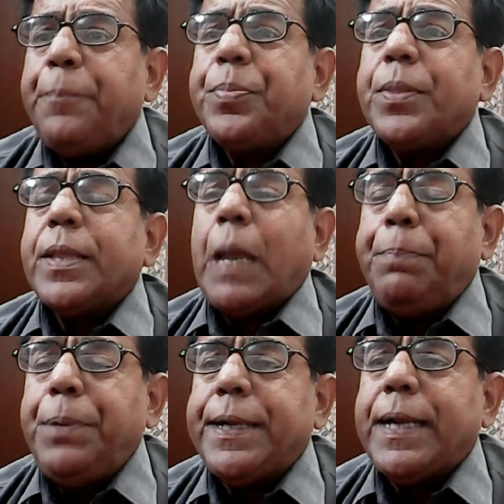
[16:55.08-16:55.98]

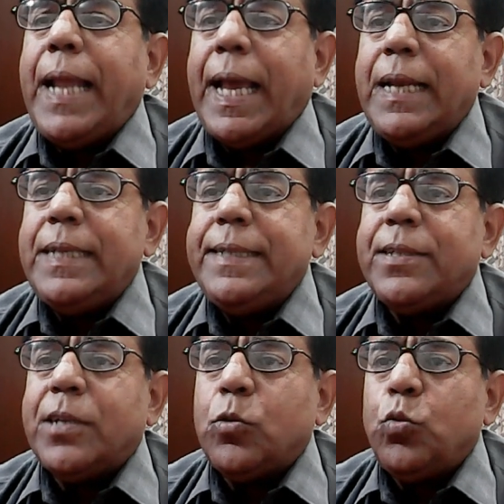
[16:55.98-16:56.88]
capital L is
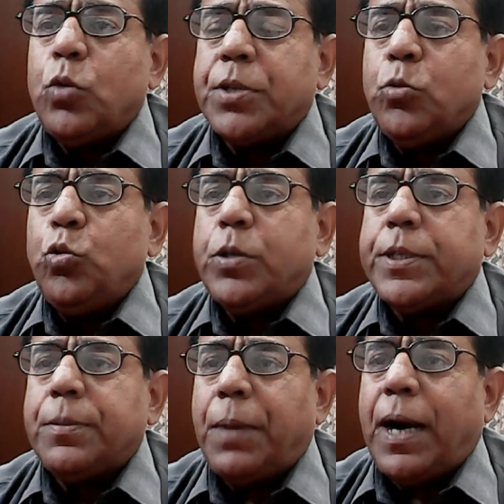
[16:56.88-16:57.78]
equal to under root
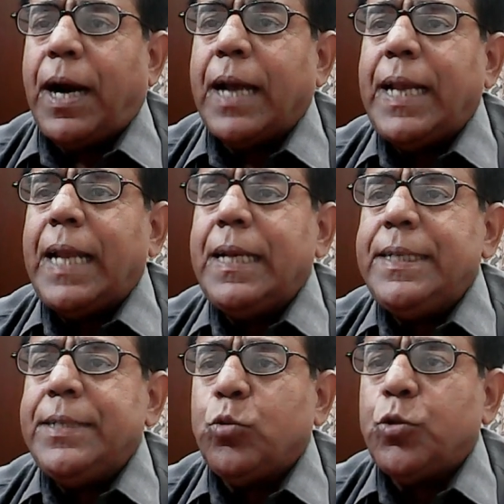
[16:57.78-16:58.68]
small l
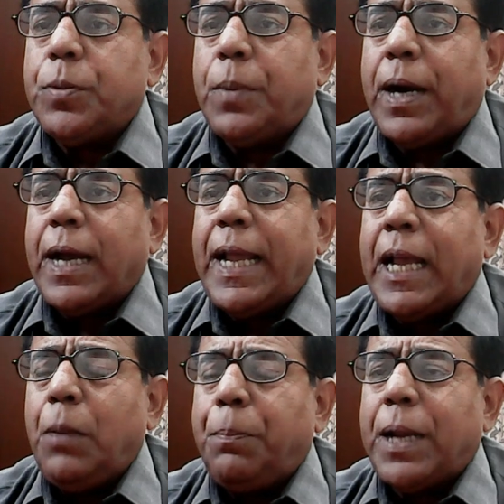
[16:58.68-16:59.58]
into small
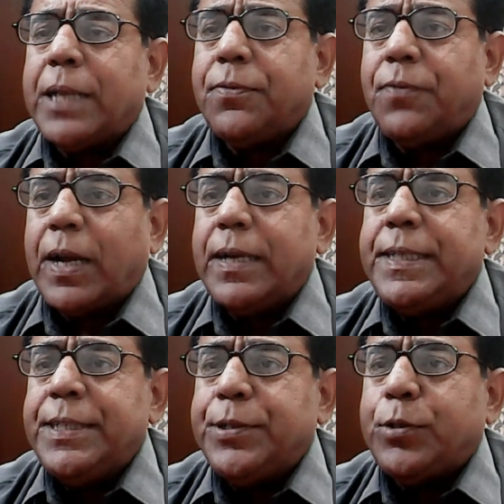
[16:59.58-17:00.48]
l plus 1
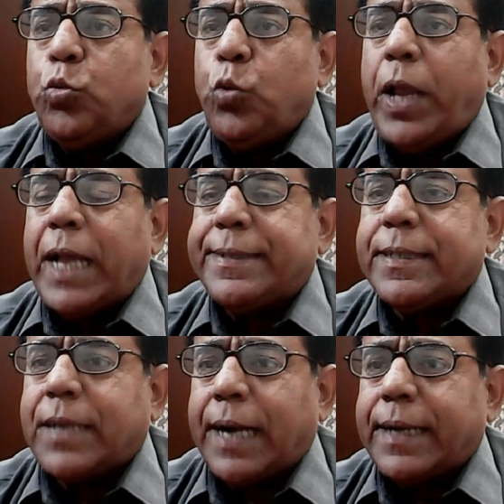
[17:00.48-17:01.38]
into
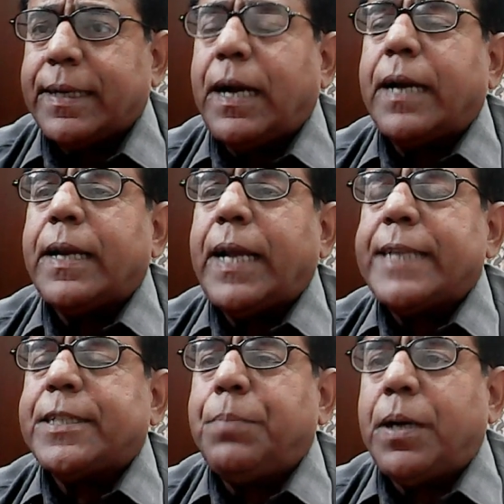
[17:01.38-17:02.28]
H cut or
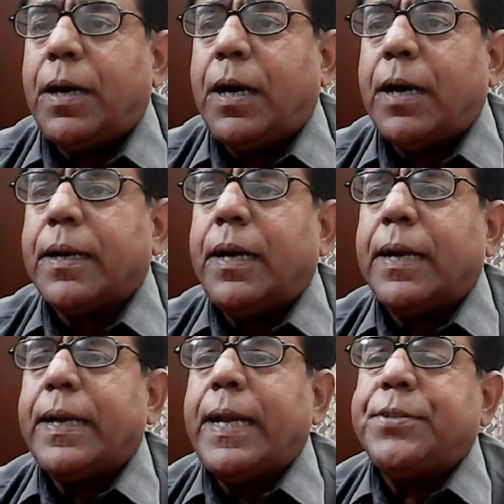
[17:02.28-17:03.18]
H bar
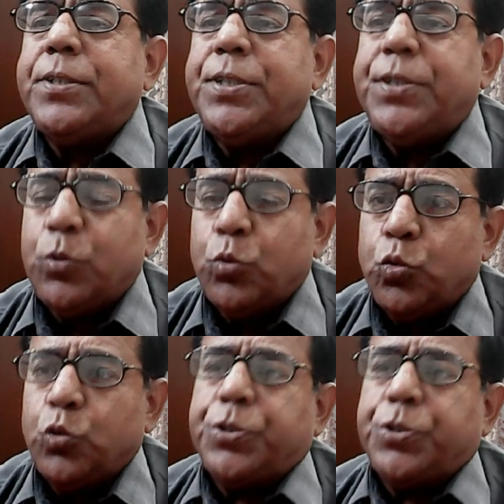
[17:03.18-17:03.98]
or H reduced.